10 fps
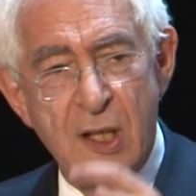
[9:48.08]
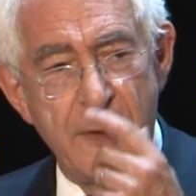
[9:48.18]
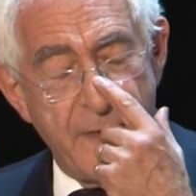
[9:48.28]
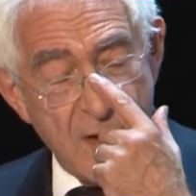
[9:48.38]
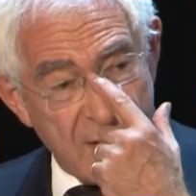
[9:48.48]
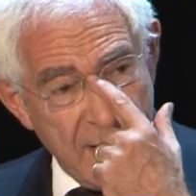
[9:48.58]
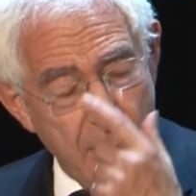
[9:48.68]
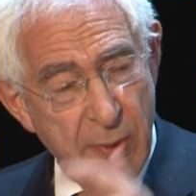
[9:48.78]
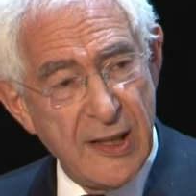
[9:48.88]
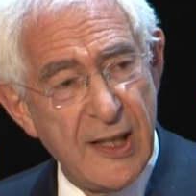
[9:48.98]
Firstly,
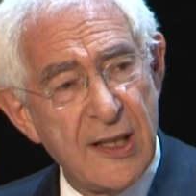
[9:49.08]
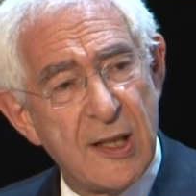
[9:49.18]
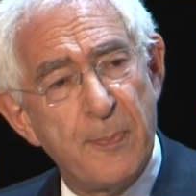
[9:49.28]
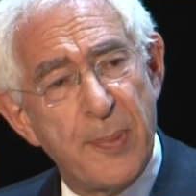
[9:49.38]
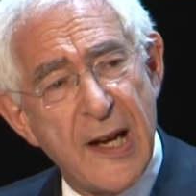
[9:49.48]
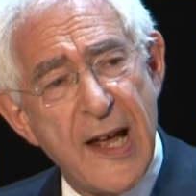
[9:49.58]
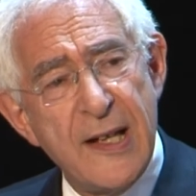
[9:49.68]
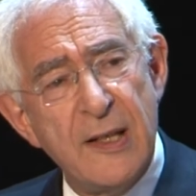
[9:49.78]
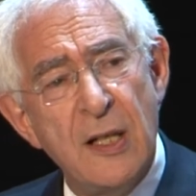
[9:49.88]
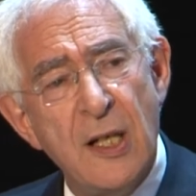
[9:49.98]
we need to
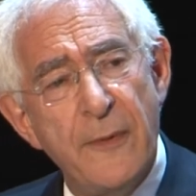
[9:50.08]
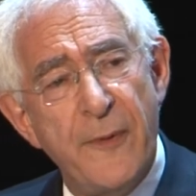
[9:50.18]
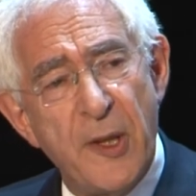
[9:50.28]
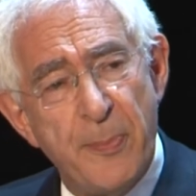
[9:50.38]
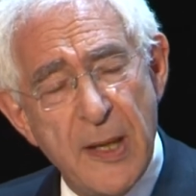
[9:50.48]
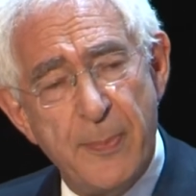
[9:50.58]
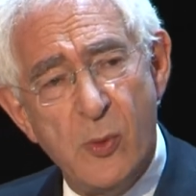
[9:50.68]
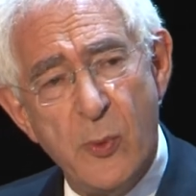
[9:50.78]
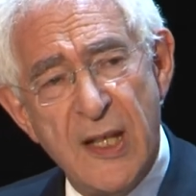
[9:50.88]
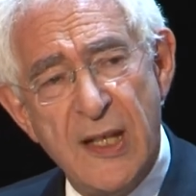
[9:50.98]
plan for the
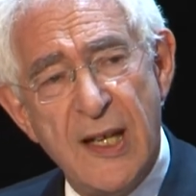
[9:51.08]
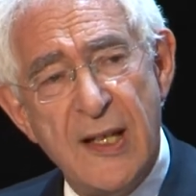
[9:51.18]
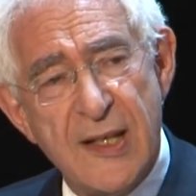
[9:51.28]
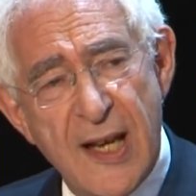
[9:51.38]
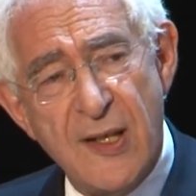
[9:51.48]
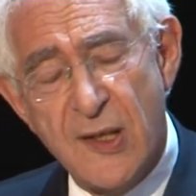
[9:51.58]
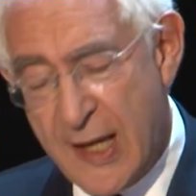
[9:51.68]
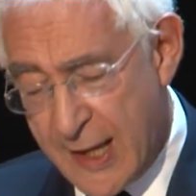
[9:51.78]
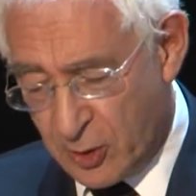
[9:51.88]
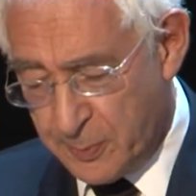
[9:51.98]
people we intend to
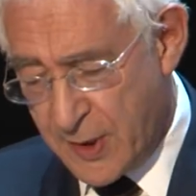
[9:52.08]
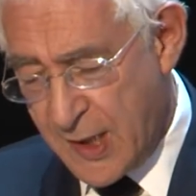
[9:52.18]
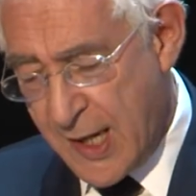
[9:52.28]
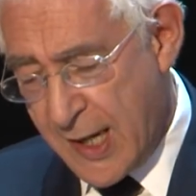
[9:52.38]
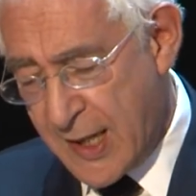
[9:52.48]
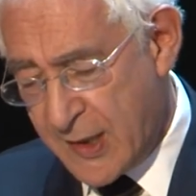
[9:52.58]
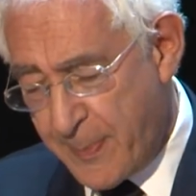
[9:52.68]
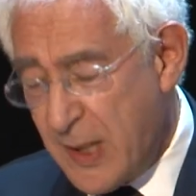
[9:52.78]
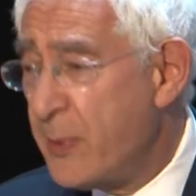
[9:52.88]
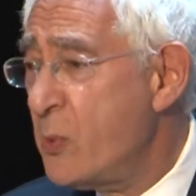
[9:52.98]
help, uh, the
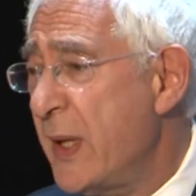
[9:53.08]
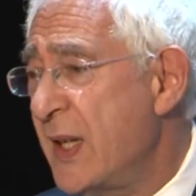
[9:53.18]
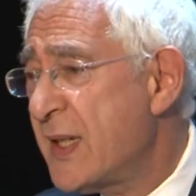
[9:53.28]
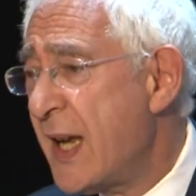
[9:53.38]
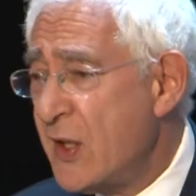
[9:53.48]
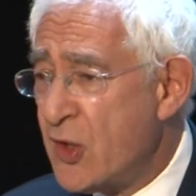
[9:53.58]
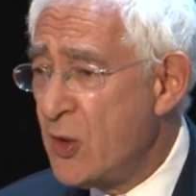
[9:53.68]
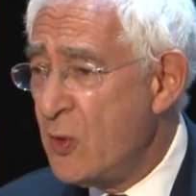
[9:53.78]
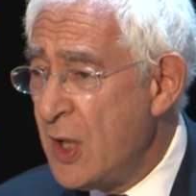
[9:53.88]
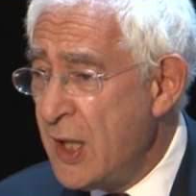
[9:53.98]
people we intend
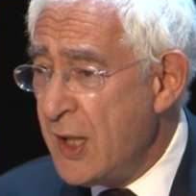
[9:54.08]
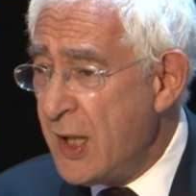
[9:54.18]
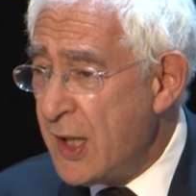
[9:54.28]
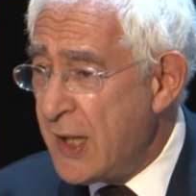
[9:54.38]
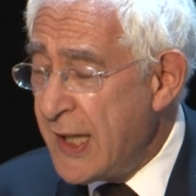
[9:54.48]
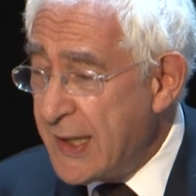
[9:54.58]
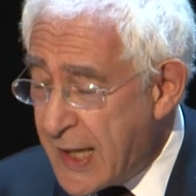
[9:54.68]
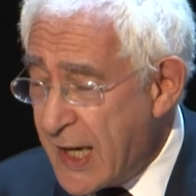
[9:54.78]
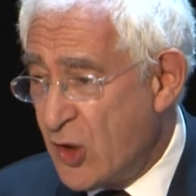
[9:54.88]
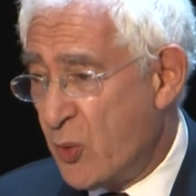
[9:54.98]
to
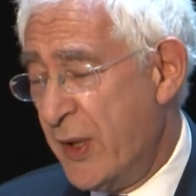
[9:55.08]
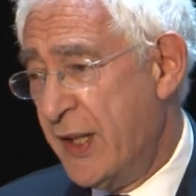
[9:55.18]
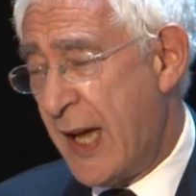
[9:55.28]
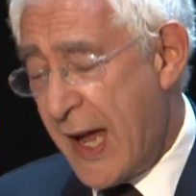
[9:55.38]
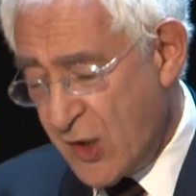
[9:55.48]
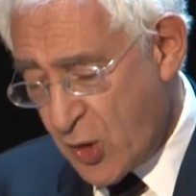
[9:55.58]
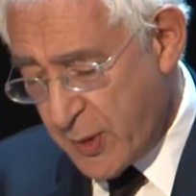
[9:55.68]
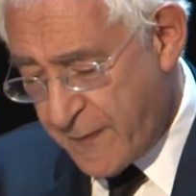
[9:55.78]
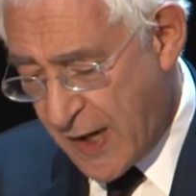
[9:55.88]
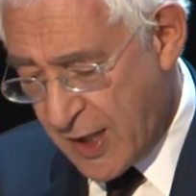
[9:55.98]
engage with and to
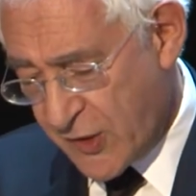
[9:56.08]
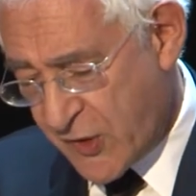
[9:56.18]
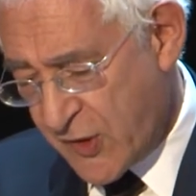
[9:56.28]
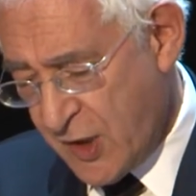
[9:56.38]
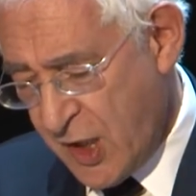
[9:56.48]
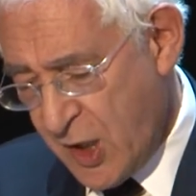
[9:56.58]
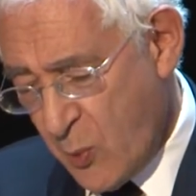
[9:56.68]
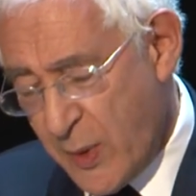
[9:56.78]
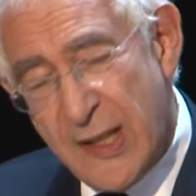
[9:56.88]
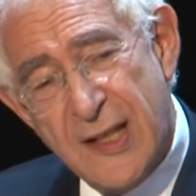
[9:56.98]
advance.
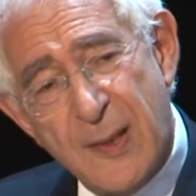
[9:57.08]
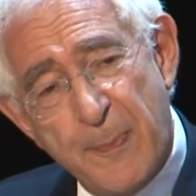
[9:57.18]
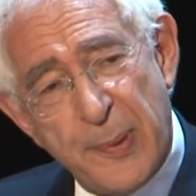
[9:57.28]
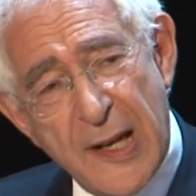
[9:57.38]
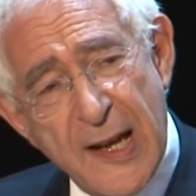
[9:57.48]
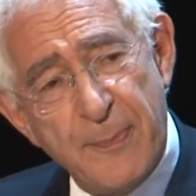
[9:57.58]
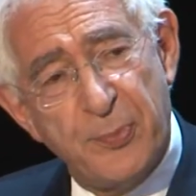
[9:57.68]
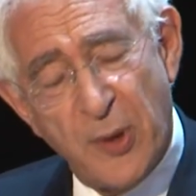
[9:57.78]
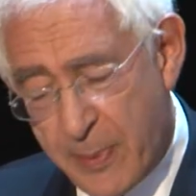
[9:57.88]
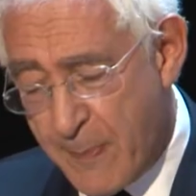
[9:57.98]
We need to plan
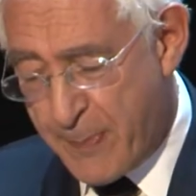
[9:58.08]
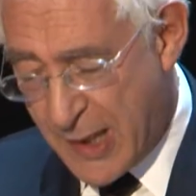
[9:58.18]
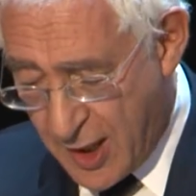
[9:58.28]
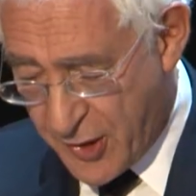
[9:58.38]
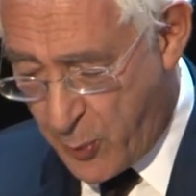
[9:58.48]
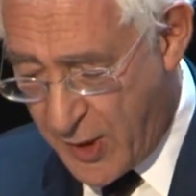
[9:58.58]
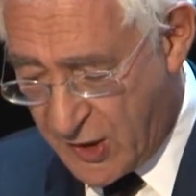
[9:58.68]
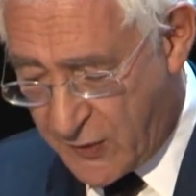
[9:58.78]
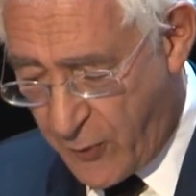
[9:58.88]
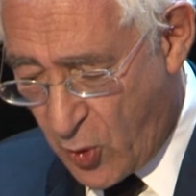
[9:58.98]
proper
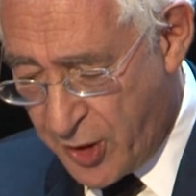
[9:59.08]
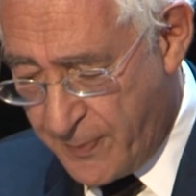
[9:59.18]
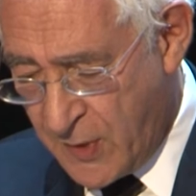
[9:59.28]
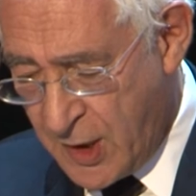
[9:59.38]
pathways for them.